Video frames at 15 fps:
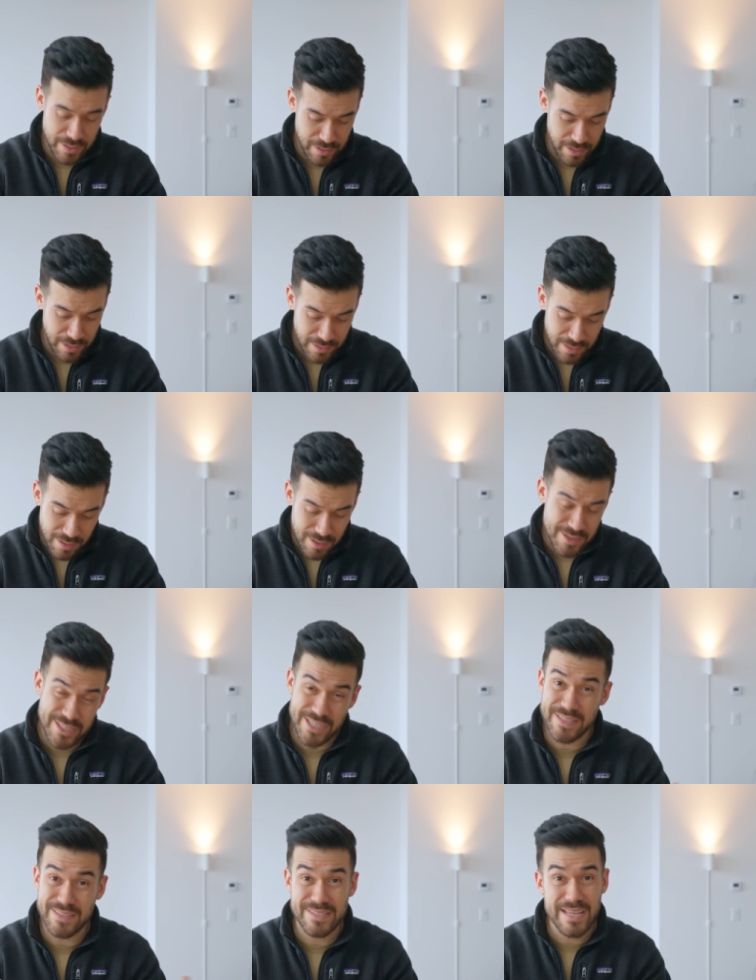that a large
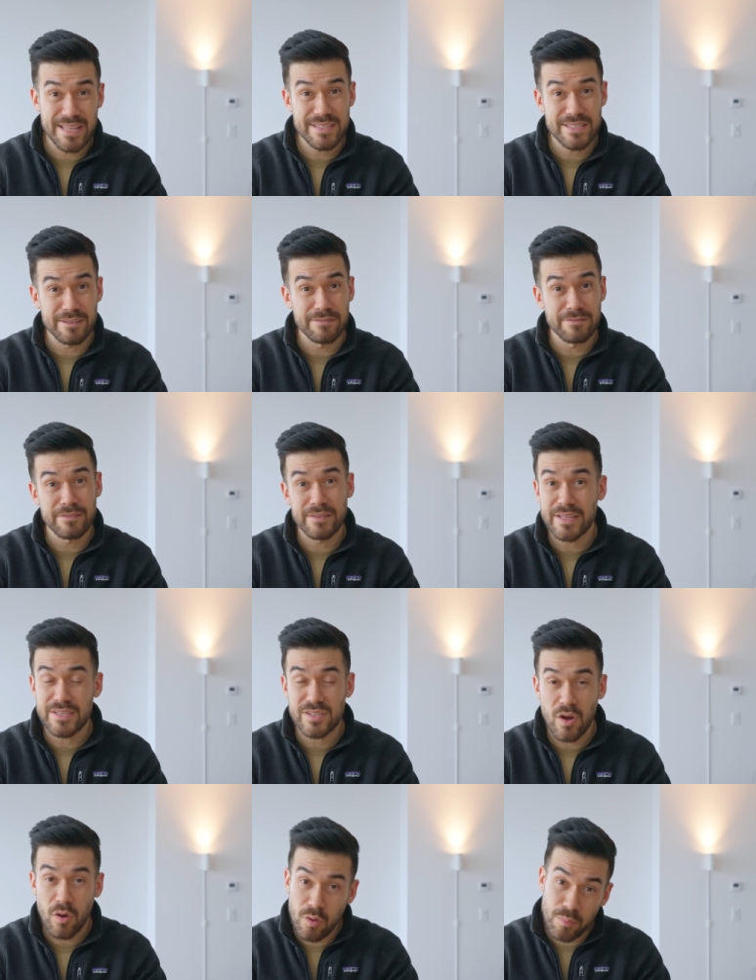incentive for
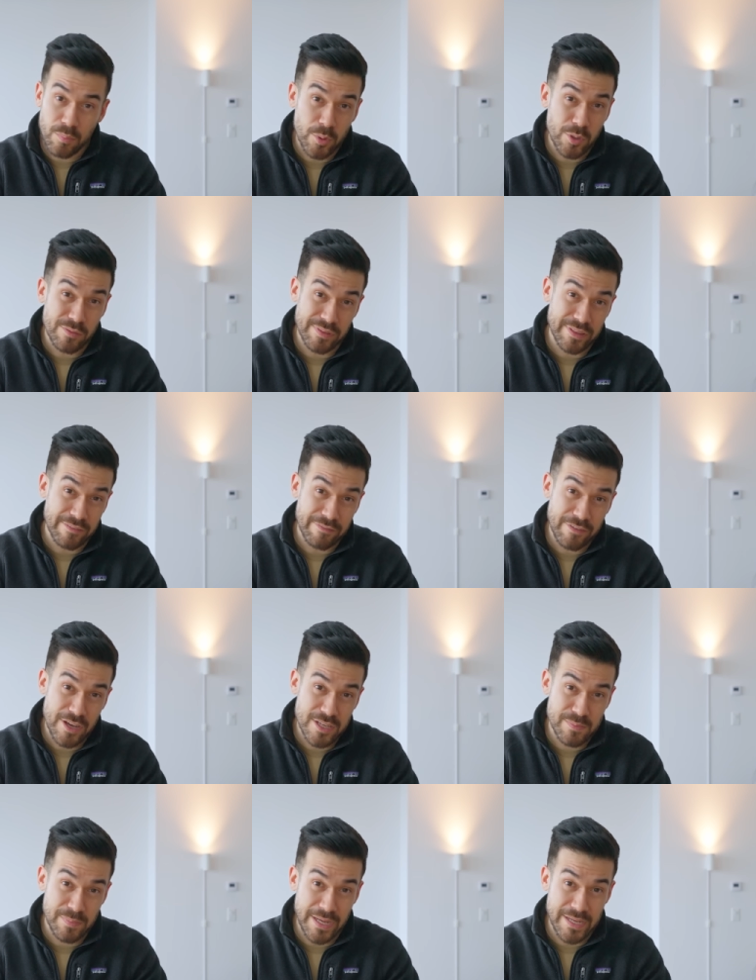this whole move in the
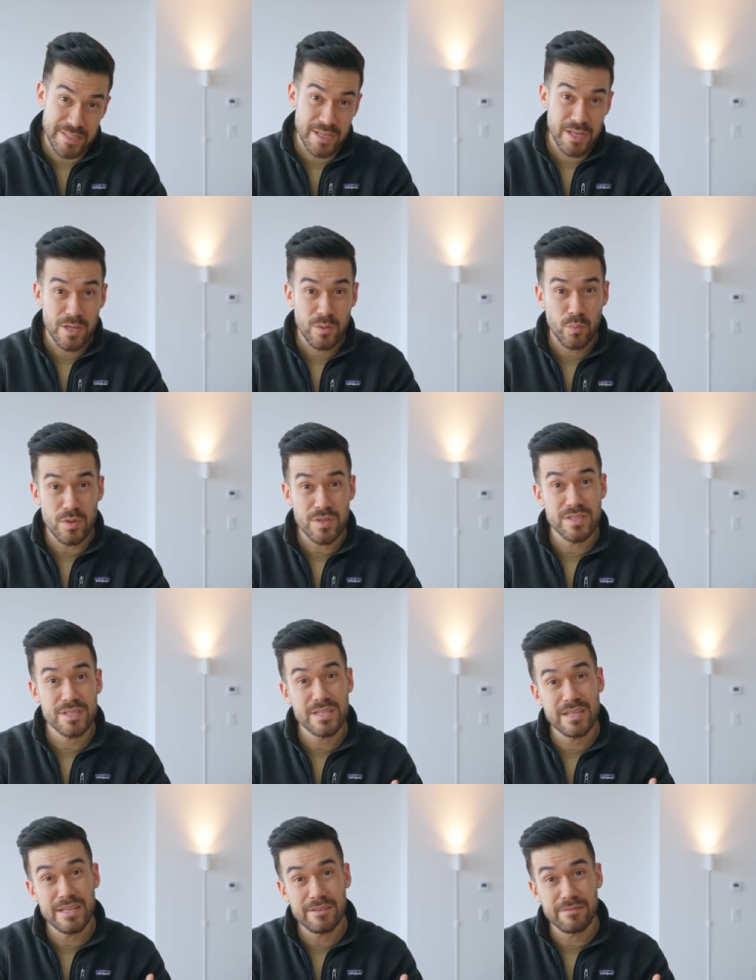first place was
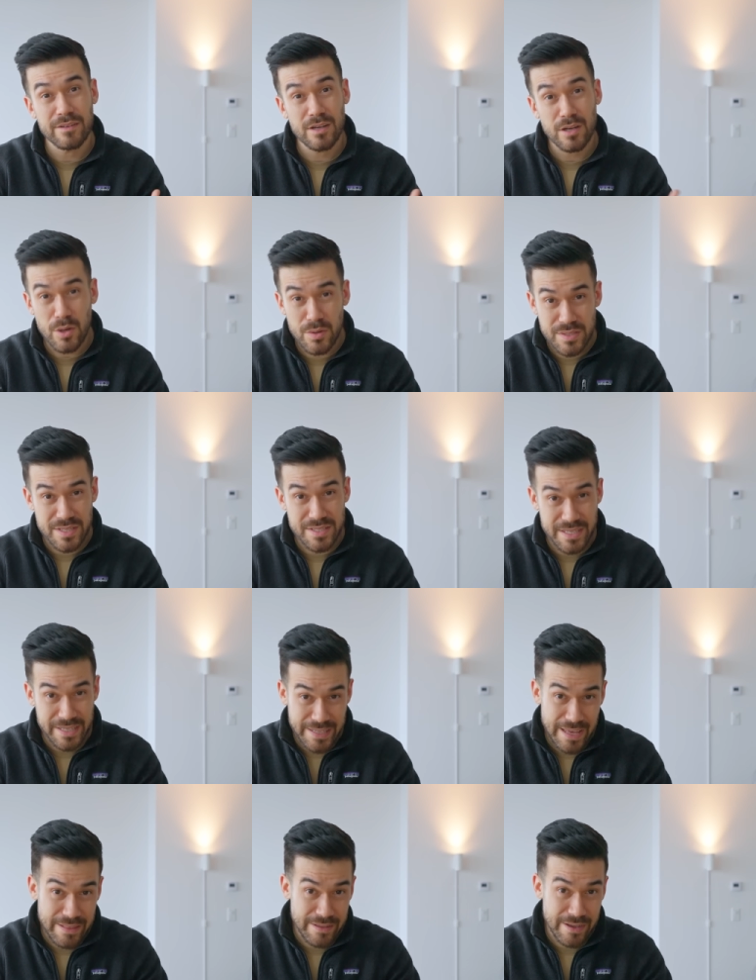to live closer
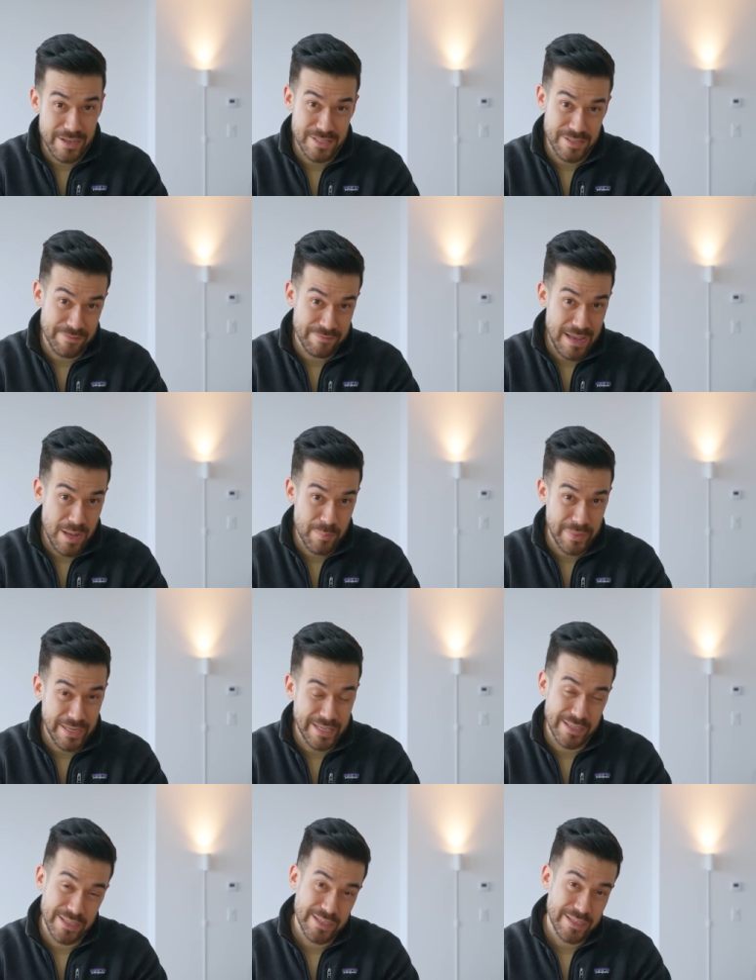together as a
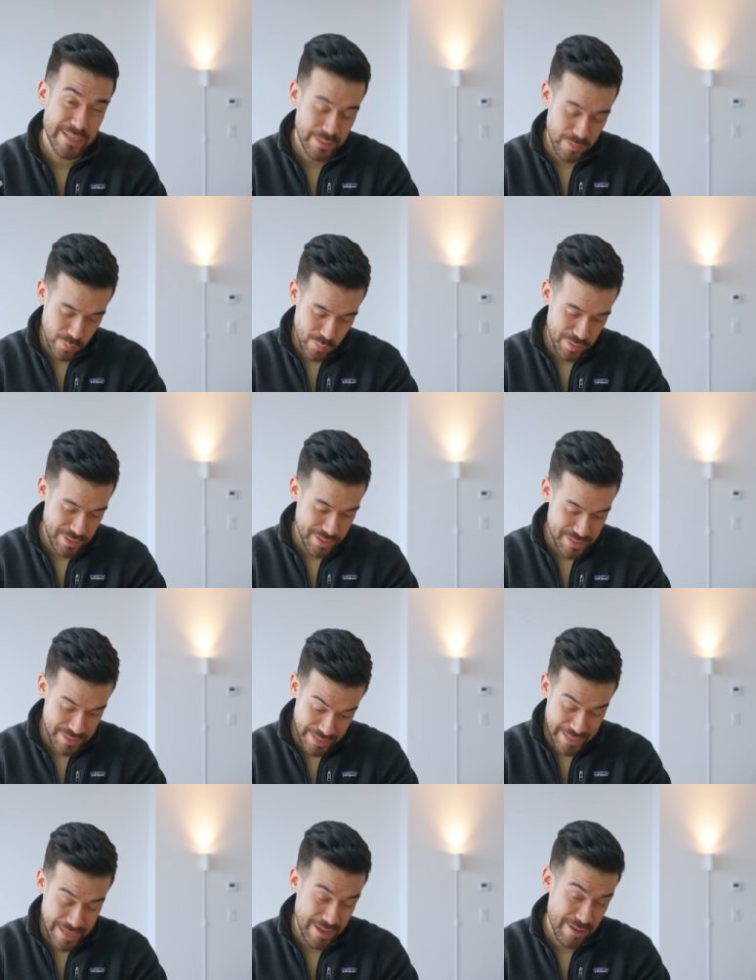family in order
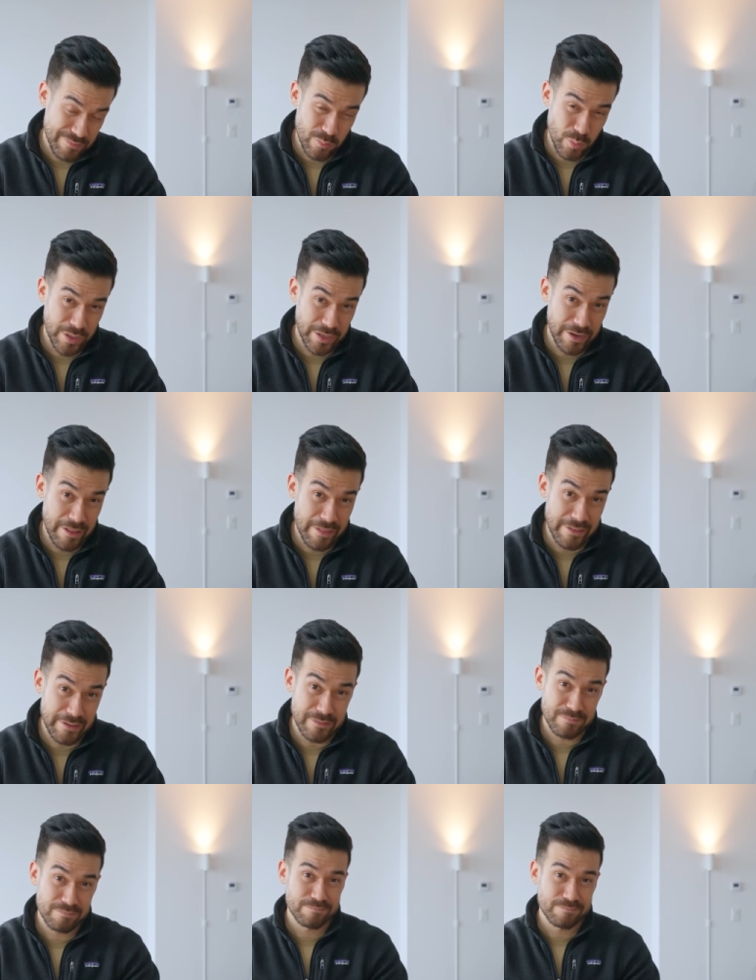to care for one another.